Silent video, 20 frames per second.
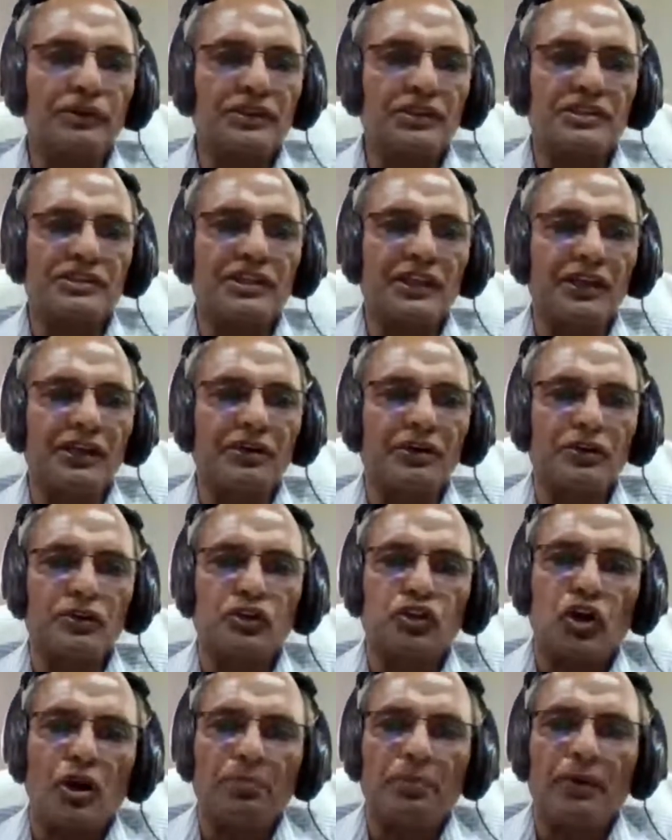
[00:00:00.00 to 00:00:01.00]
put this thing on
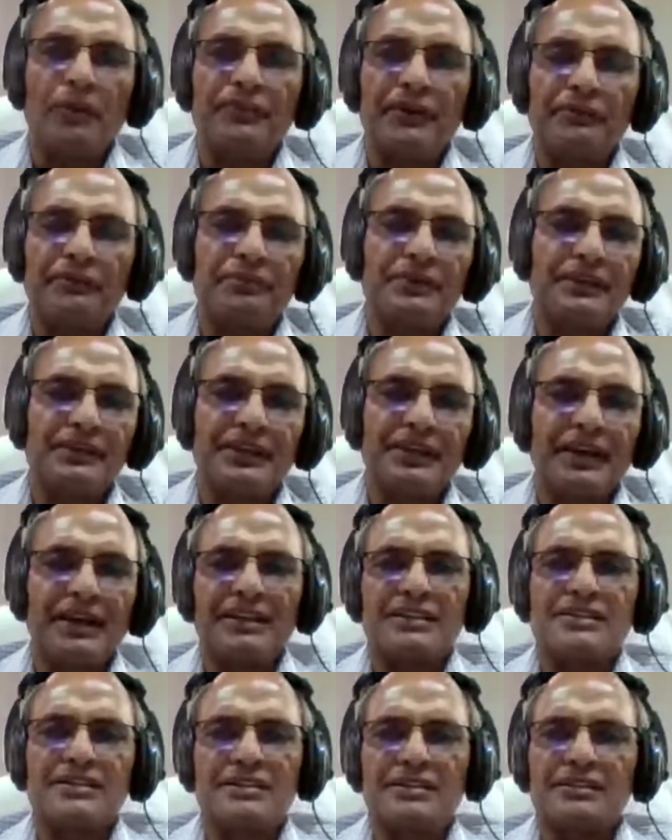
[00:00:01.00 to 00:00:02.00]
top of everything
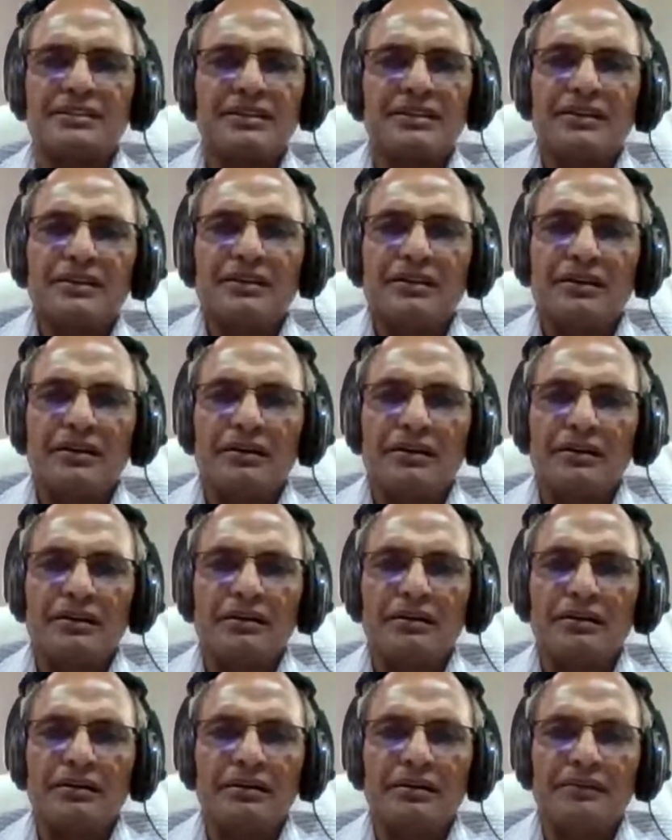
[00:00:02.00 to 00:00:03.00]
else.
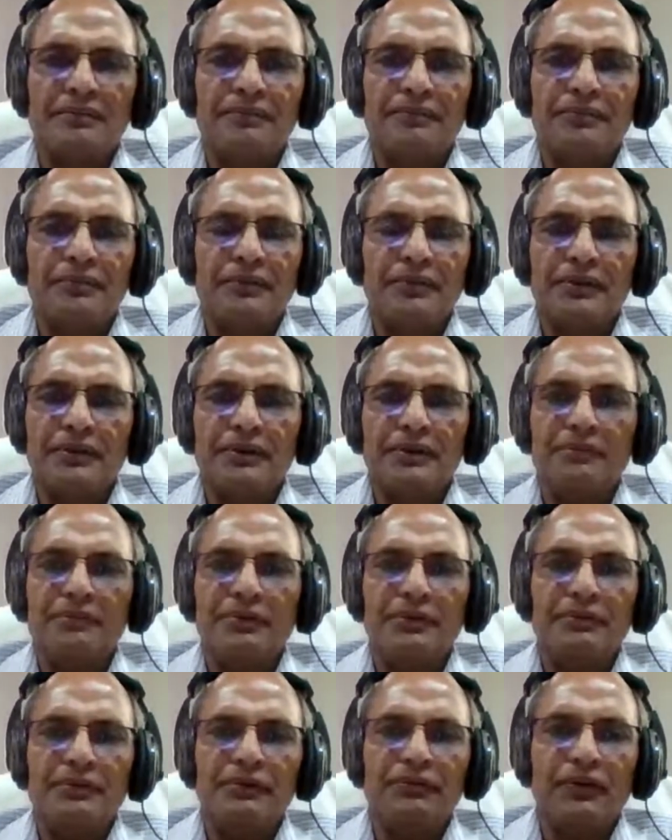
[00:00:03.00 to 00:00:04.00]

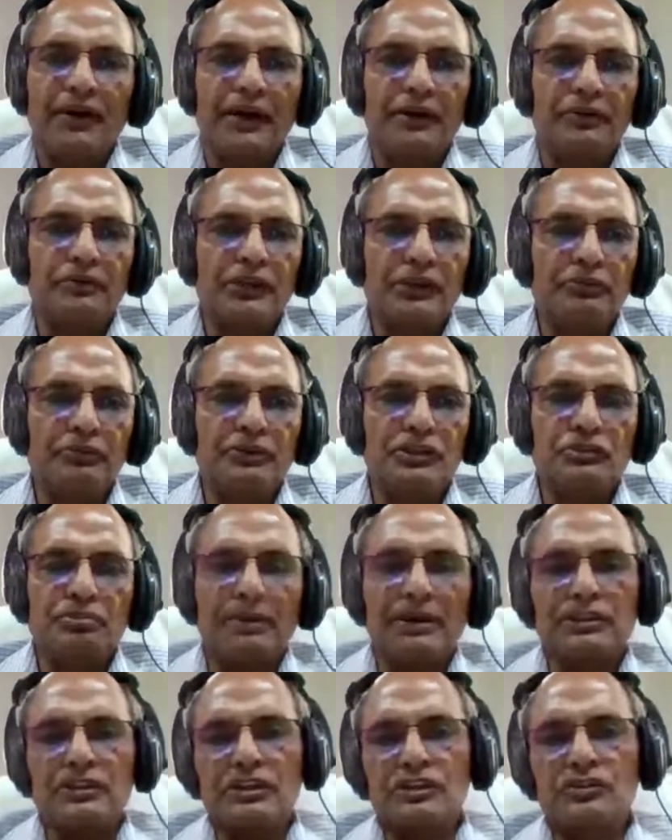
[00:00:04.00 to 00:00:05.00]
If I had to give this
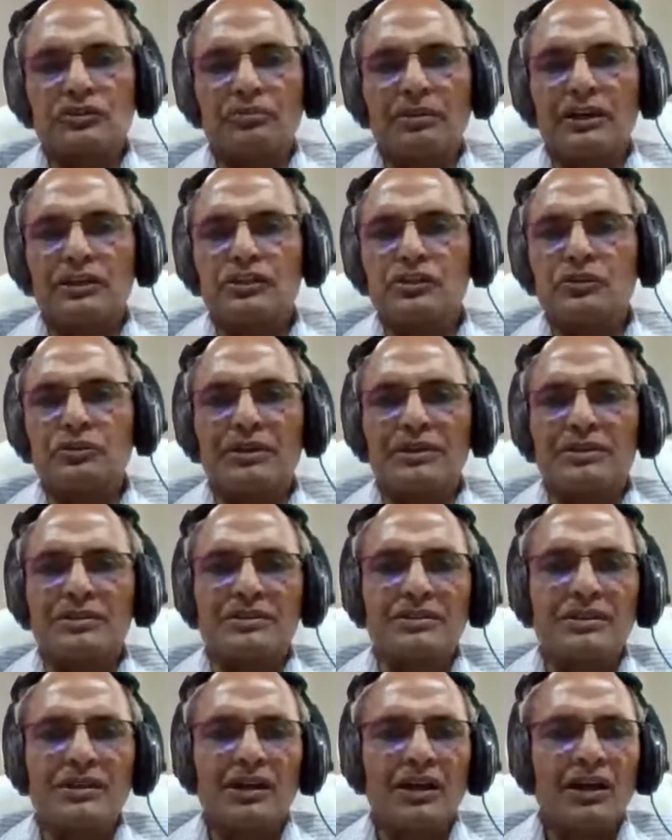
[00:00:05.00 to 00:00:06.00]
message to my
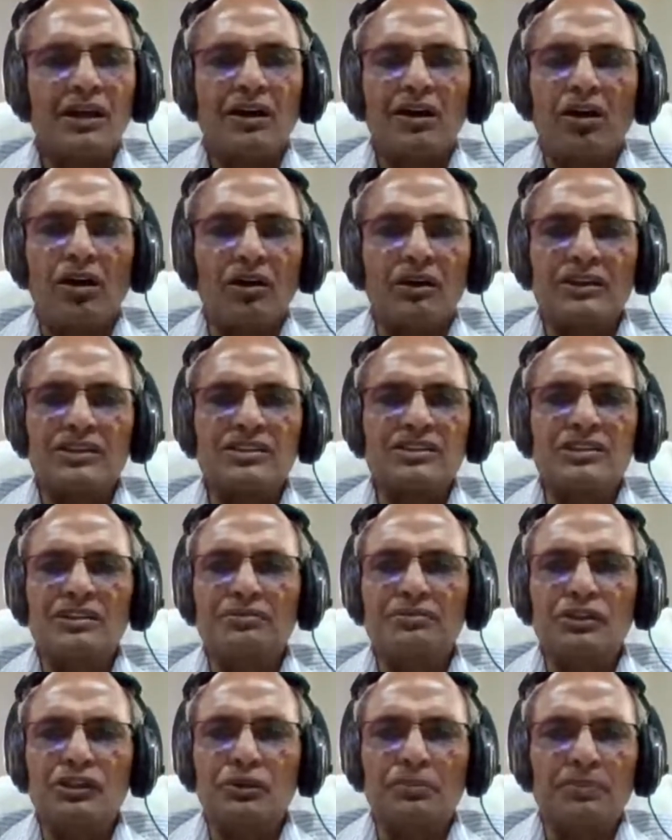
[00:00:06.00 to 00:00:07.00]
students, honesty
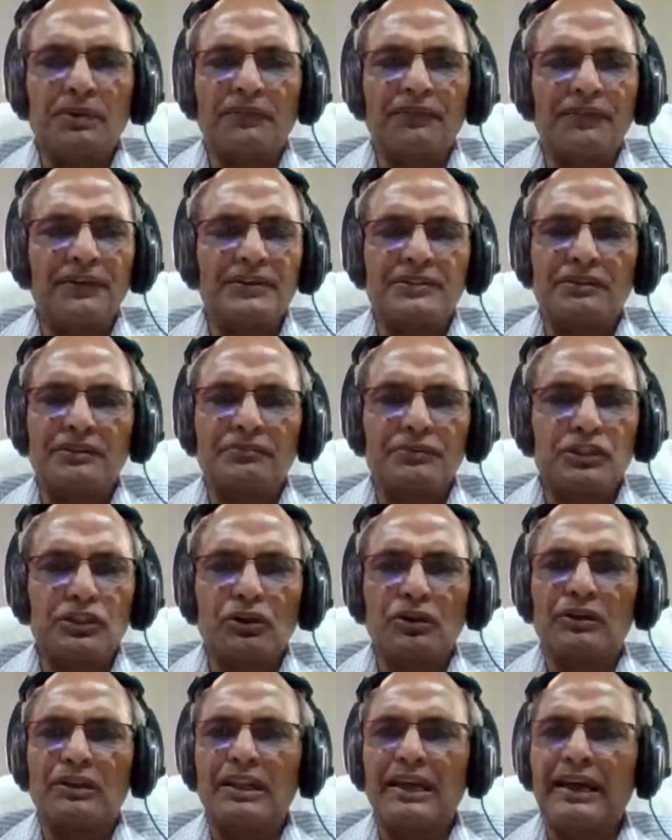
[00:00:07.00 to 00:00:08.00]
with your profession, with
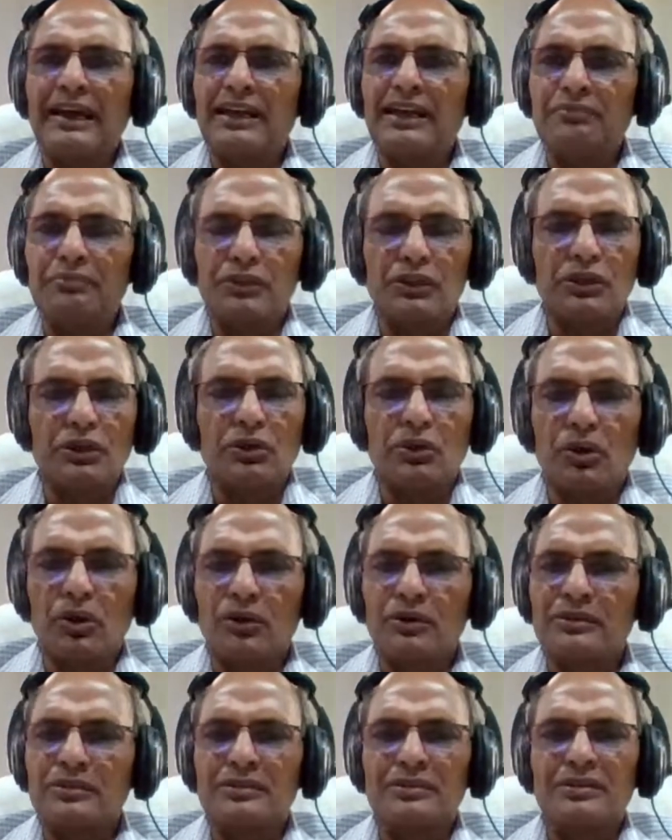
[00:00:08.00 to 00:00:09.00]
your client, with the
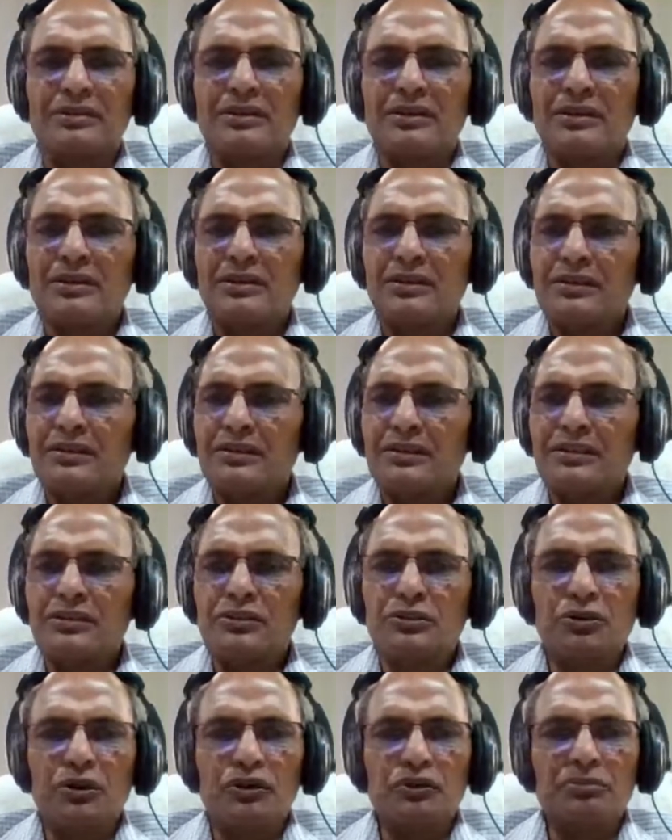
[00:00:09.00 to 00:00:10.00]
court is
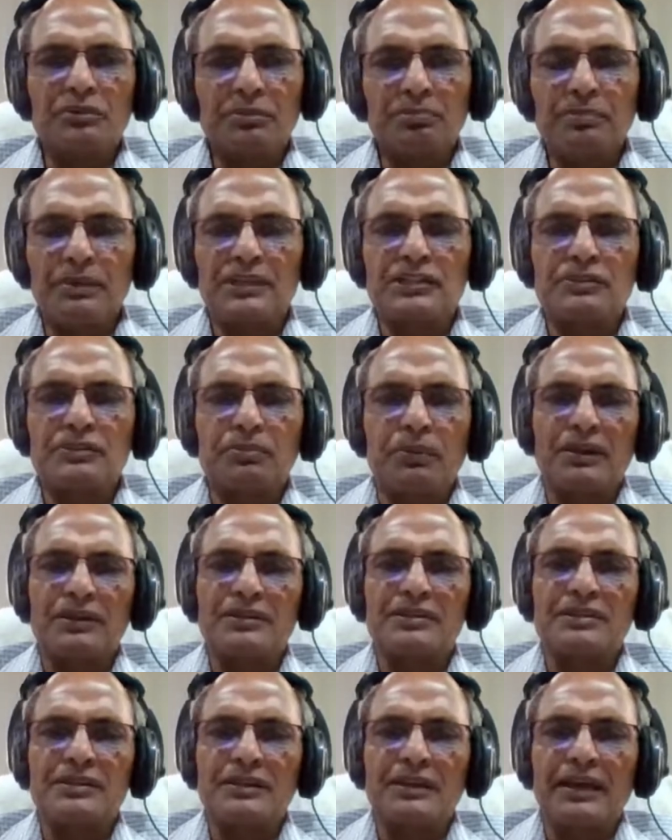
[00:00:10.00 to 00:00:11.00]
going to be the best
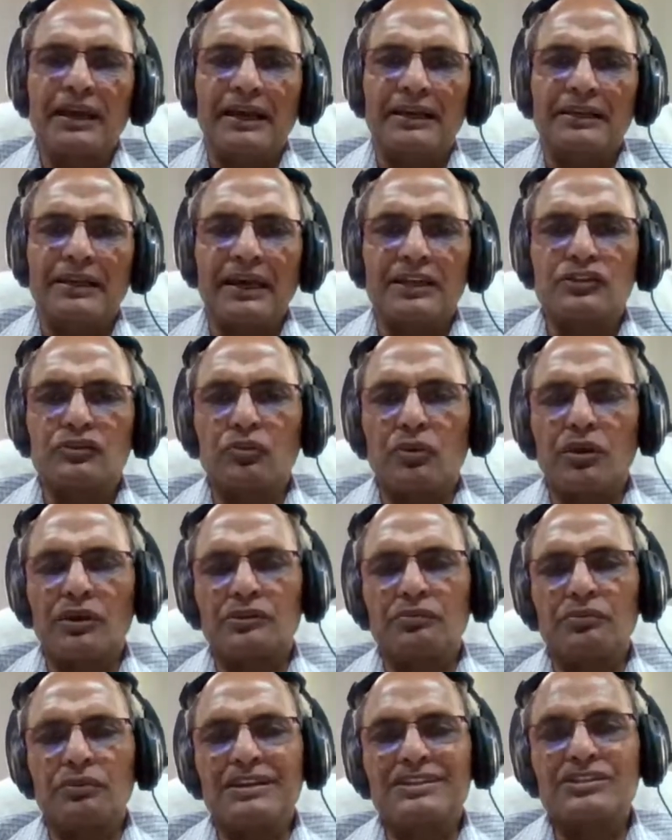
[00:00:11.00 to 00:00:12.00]
policy, and that's
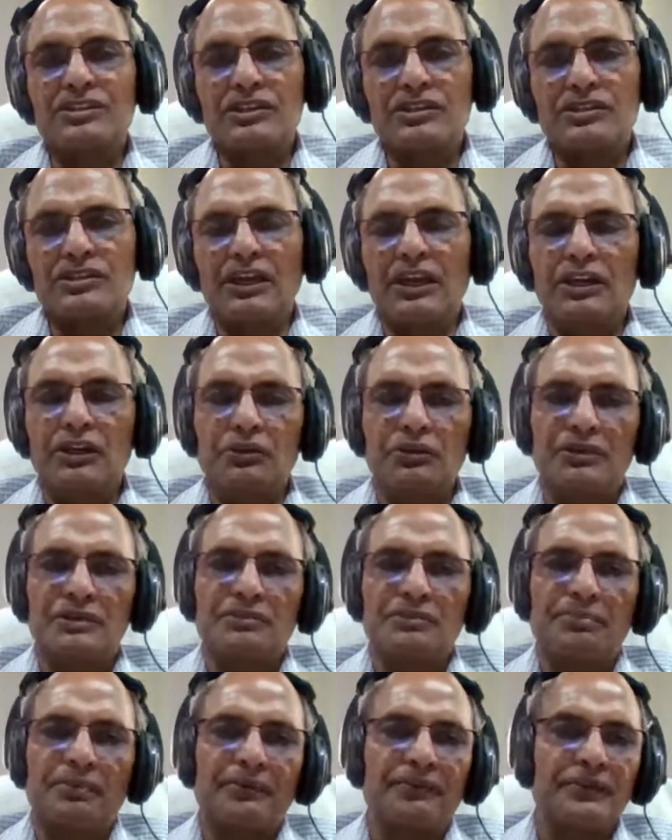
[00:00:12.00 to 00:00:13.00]
what will sustain you
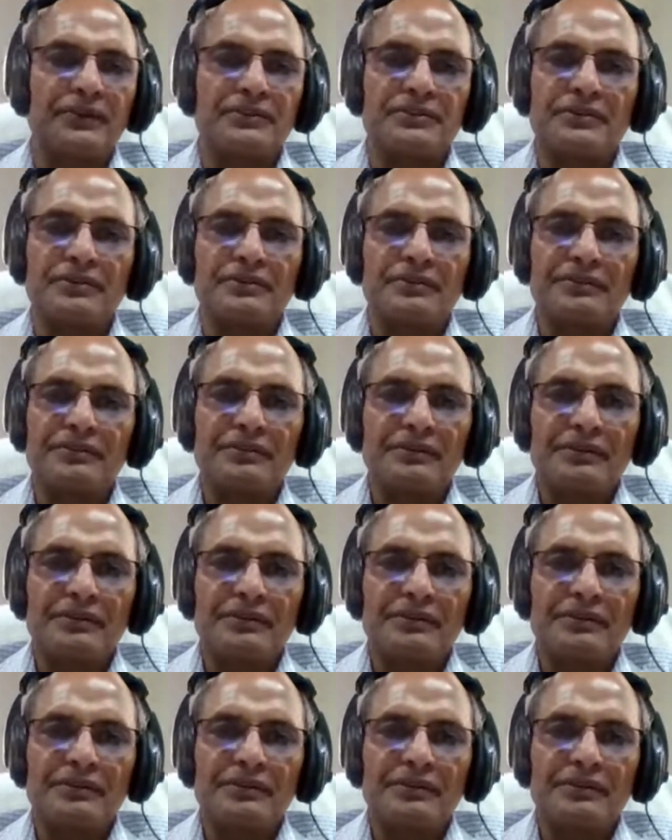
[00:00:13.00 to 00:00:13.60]
as a professor.